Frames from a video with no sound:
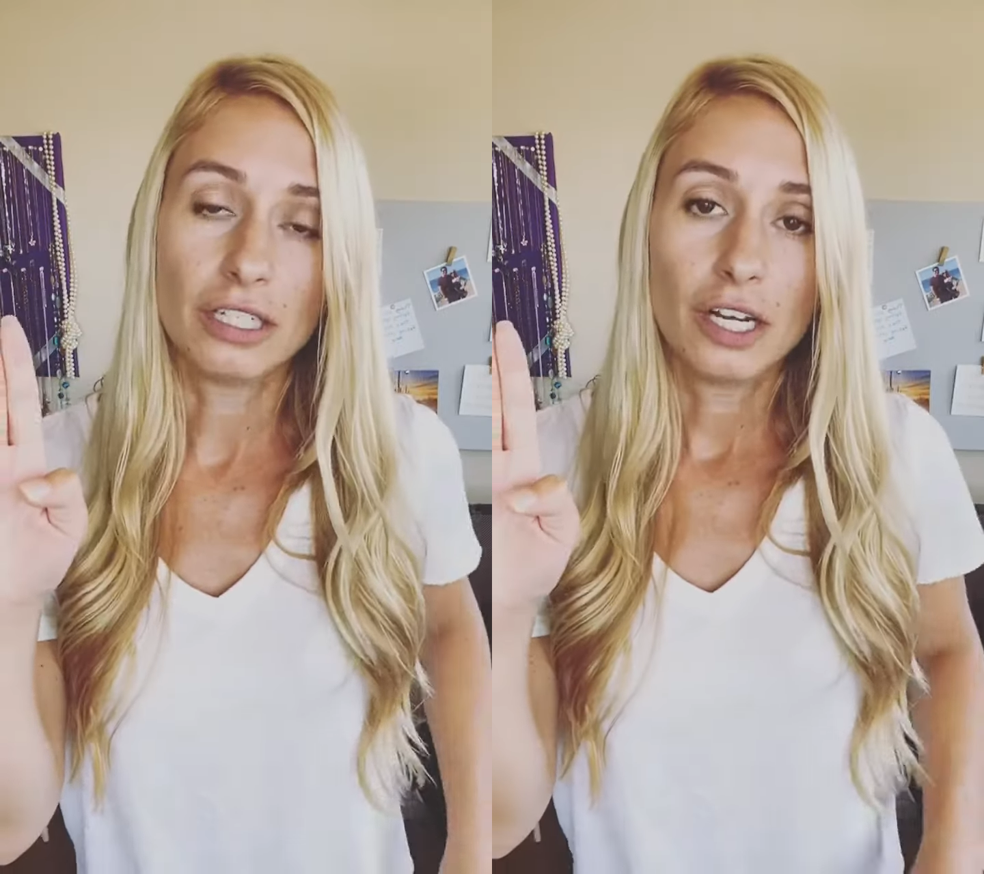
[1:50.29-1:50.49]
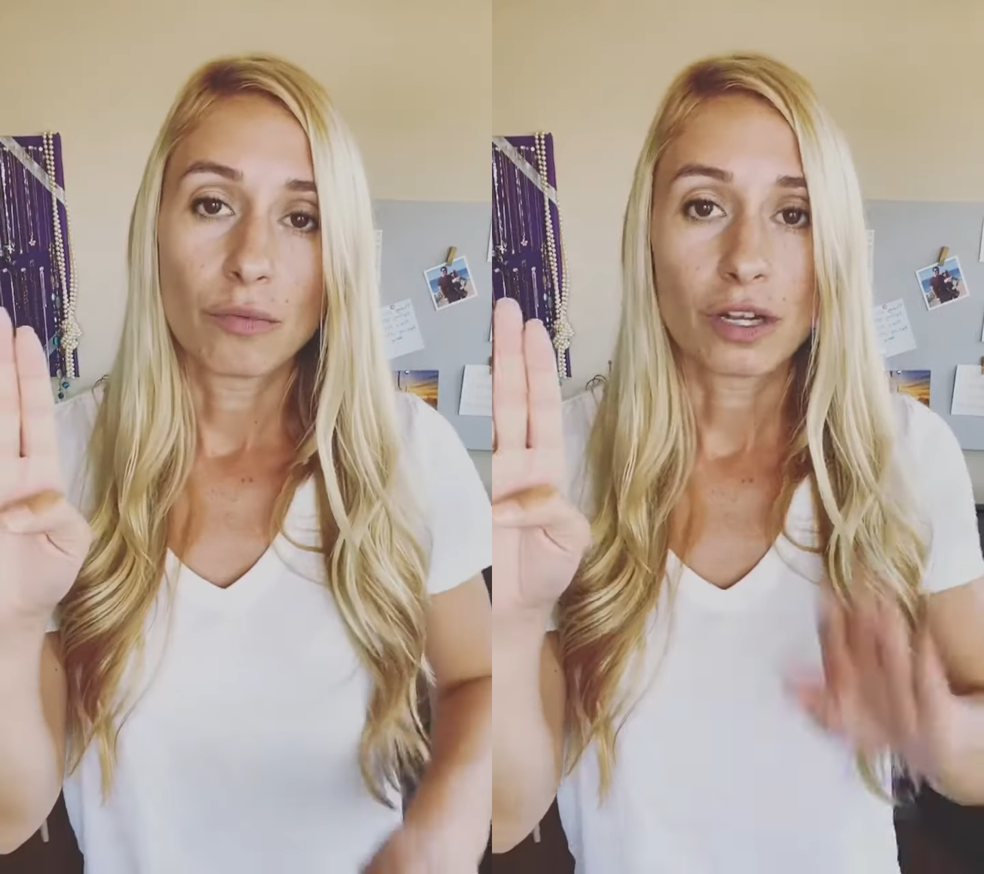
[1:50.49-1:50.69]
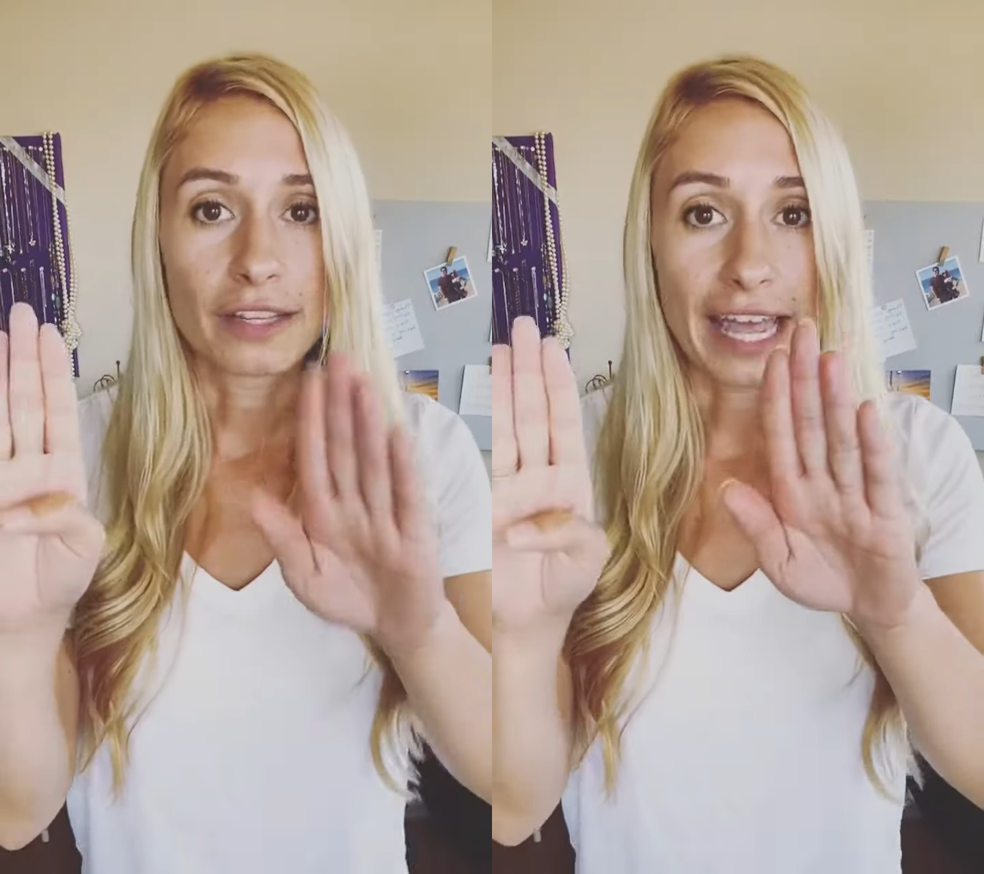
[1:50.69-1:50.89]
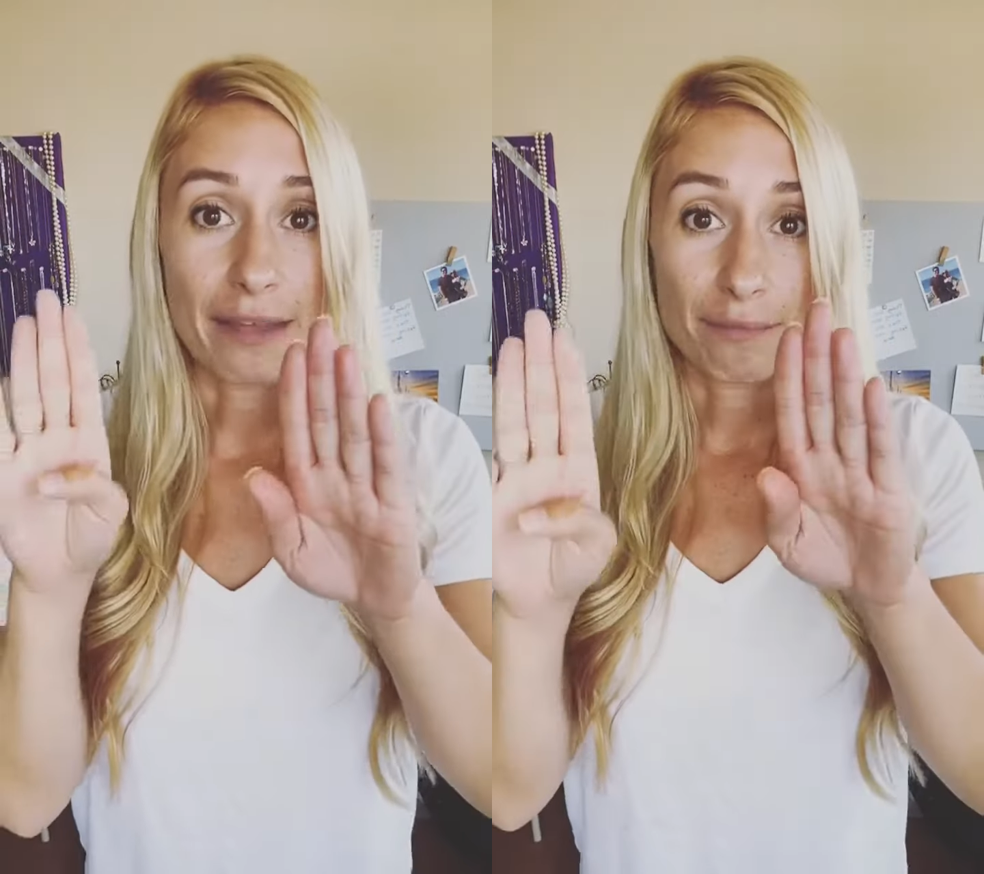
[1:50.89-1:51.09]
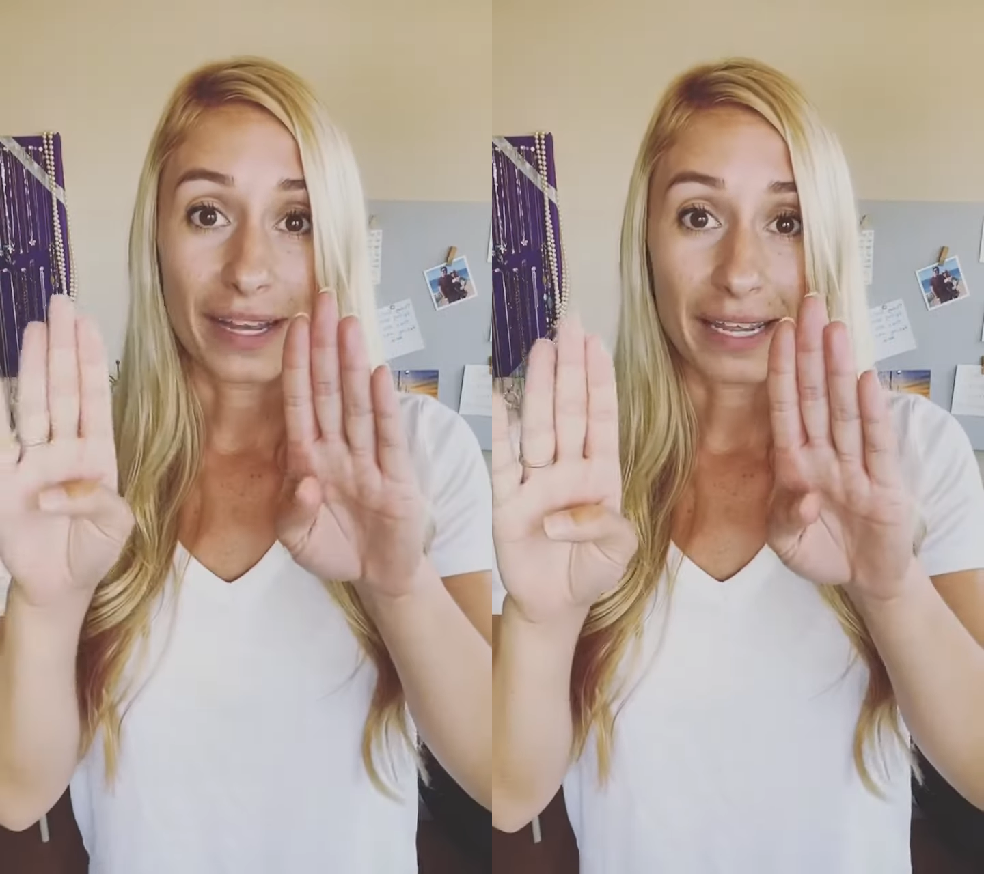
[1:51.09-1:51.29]
Well, that
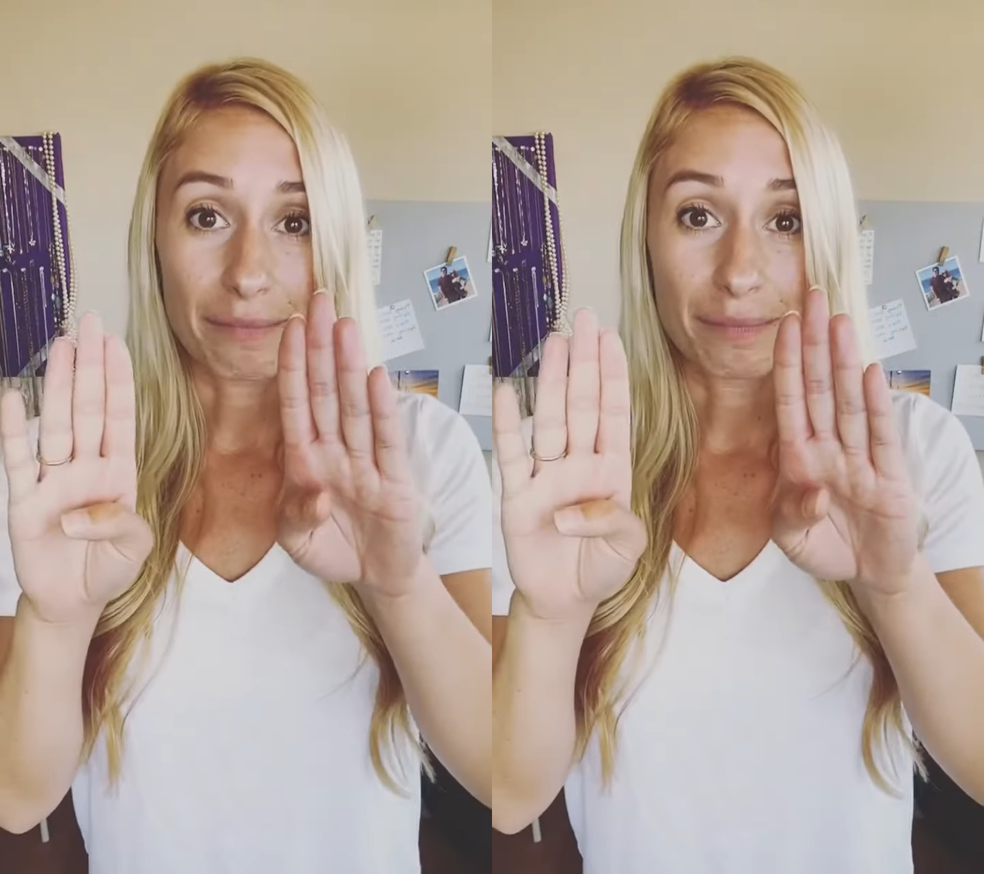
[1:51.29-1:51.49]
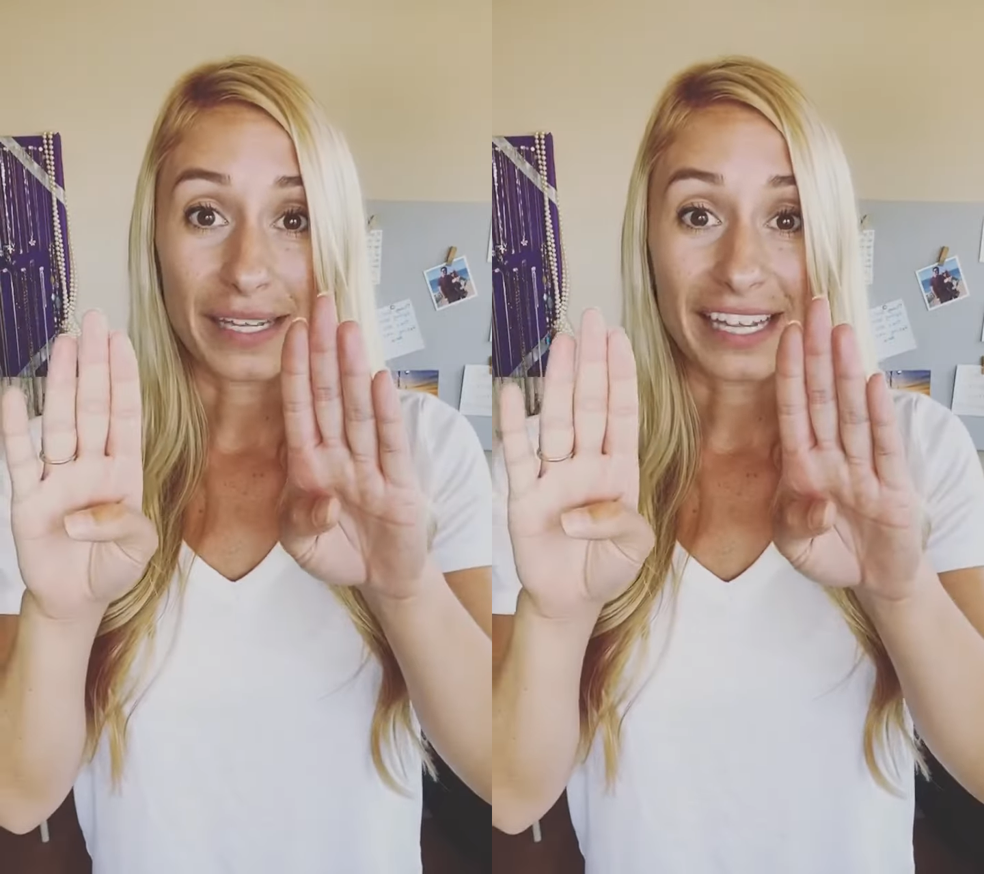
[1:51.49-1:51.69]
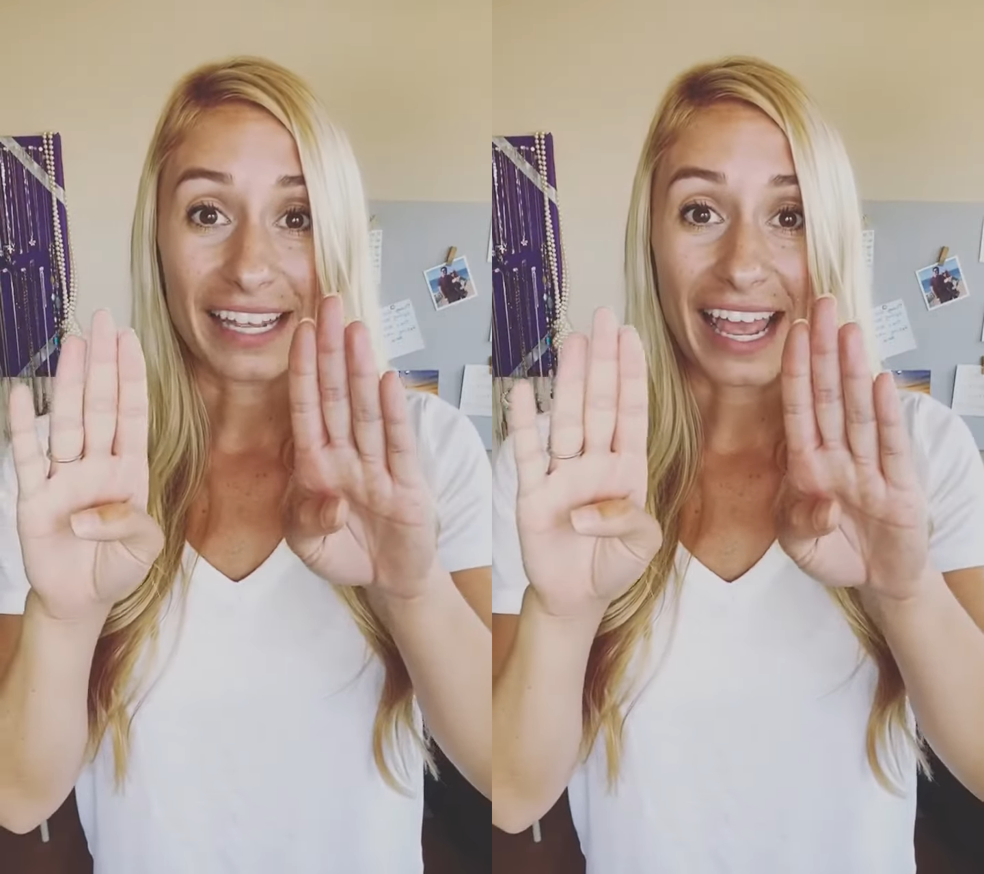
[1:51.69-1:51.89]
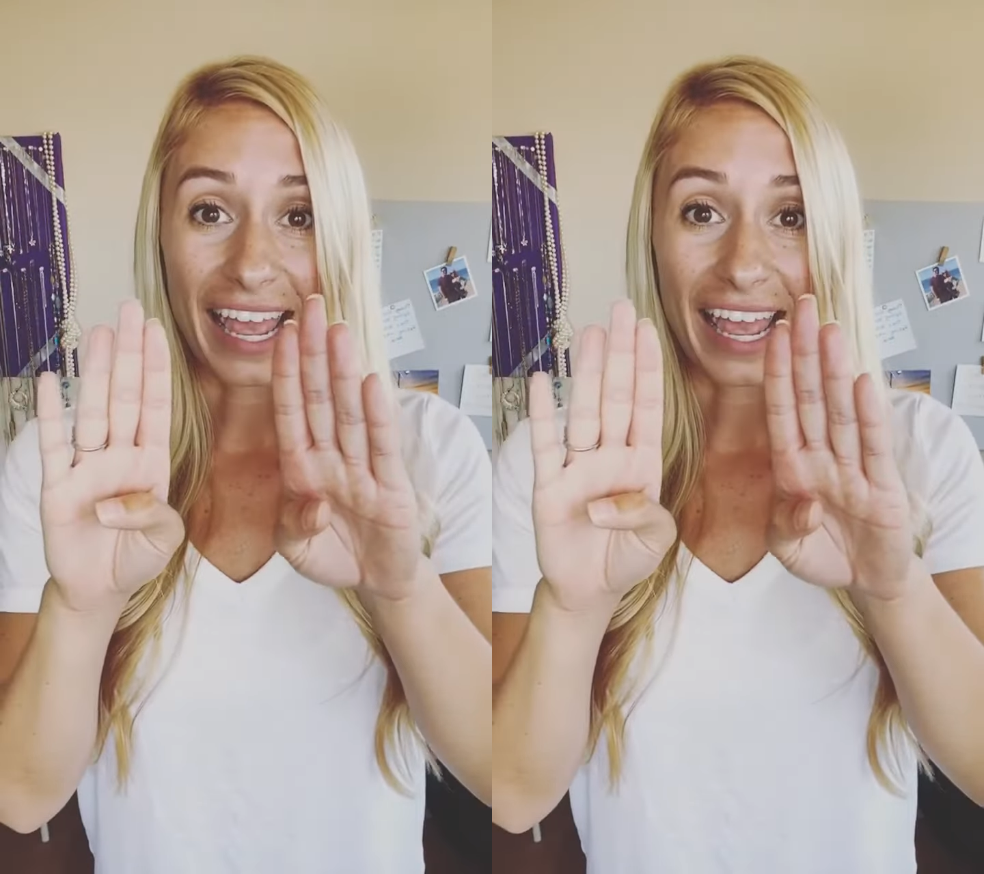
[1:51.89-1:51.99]
might be